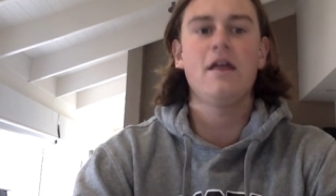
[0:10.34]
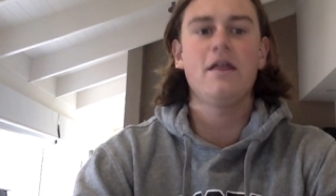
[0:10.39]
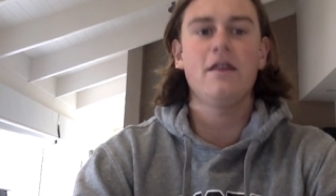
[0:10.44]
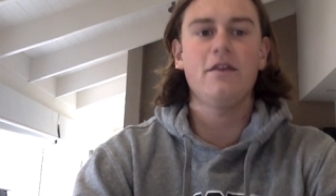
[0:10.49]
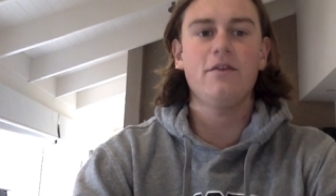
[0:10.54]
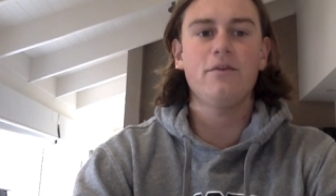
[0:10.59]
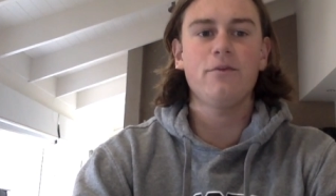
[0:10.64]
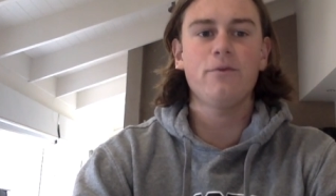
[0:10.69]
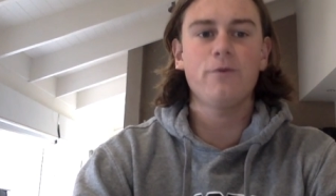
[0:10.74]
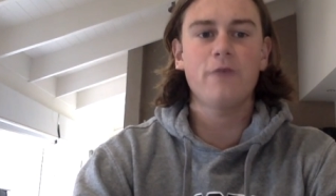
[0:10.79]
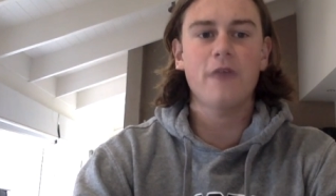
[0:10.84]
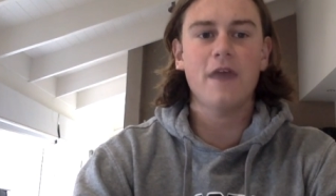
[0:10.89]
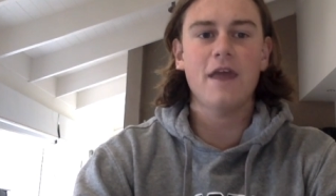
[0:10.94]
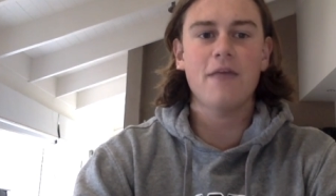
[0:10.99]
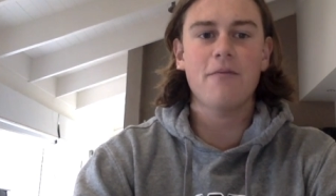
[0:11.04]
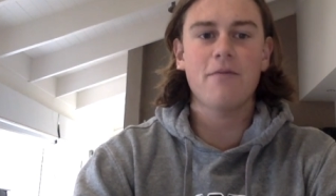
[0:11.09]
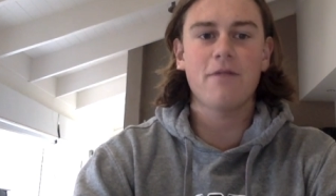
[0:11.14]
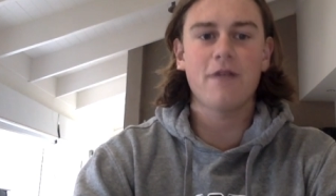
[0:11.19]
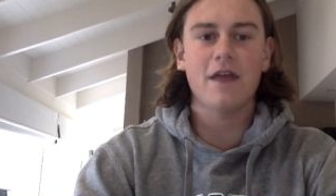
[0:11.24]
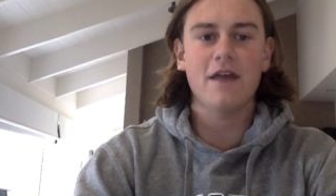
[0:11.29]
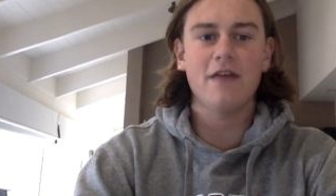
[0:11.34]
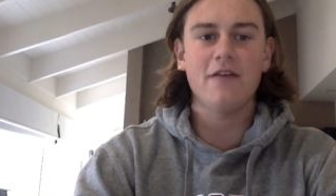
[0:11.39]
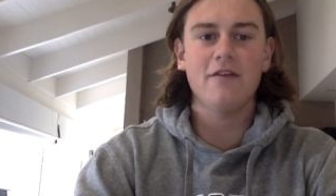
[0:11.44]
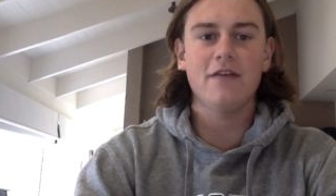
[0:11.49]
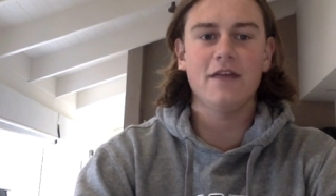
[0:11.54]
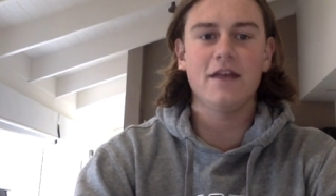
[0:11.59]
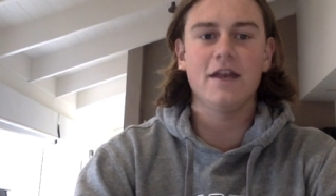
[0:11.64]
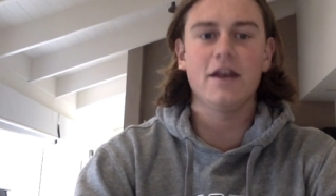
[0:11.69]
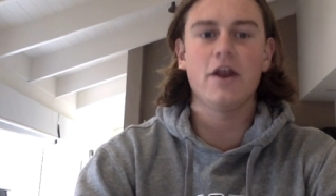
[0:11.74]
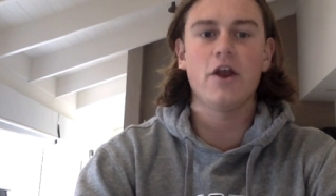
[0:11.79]
This will take place
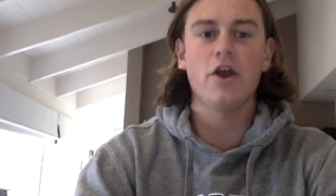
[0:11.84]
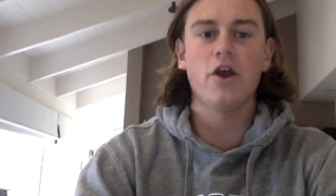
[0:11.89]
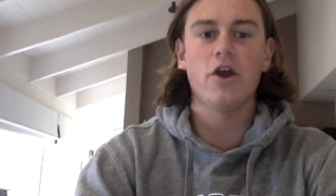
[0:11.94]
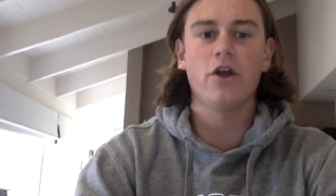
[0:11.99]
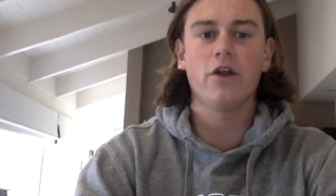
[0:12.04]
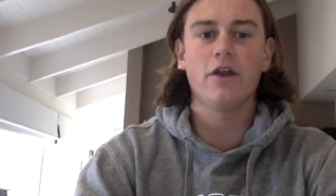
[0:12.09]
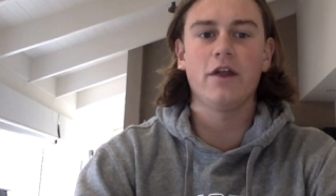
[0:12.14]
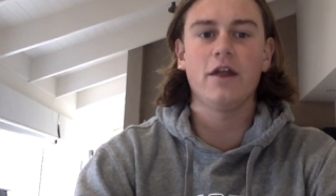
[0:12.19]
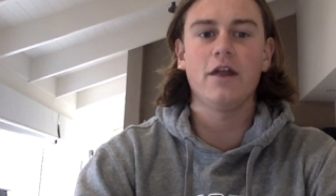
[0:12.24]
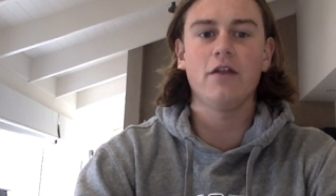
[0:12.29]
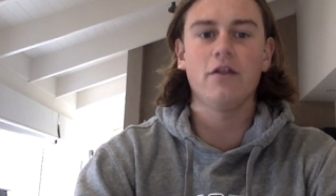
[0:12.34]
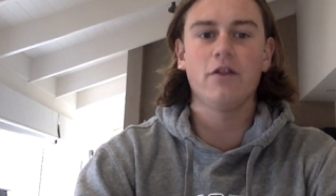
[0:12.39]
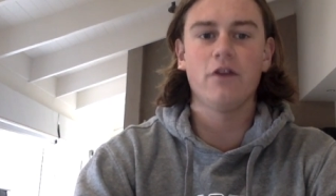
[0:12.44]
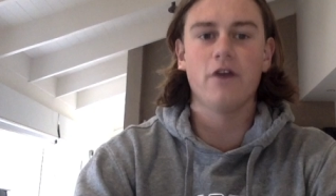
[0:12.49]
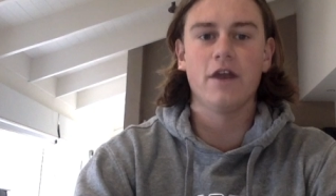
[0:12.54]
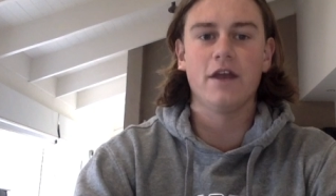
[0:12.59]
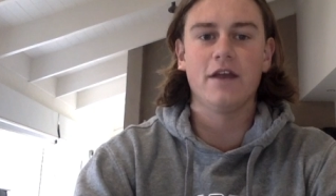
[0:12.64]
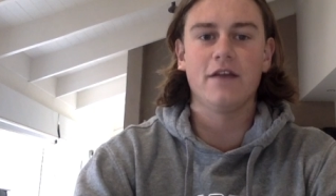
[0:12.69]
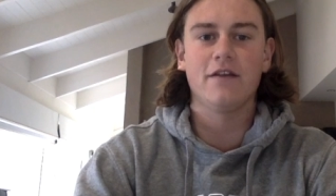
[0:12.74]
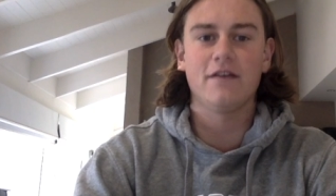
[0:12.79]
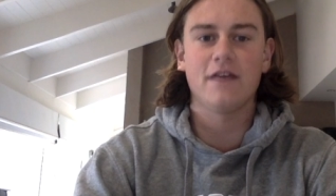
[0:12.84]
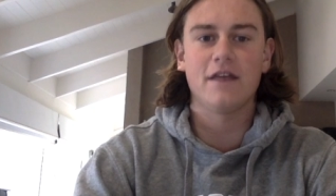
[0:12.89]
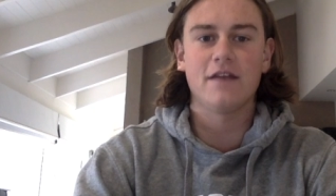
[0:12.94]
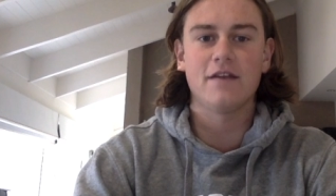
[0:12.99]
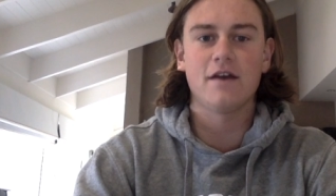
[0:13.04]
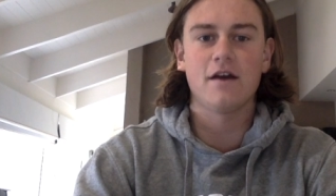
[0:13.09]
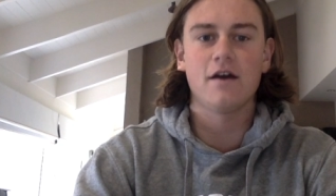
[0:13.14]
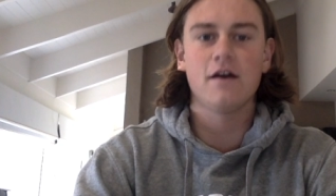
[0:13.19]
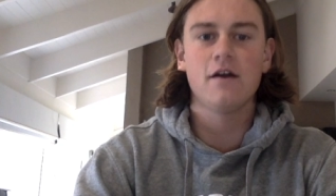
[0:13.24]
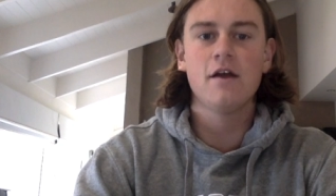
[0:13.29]
in an early learning
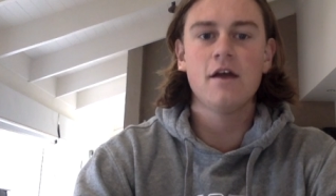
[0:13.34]
centre,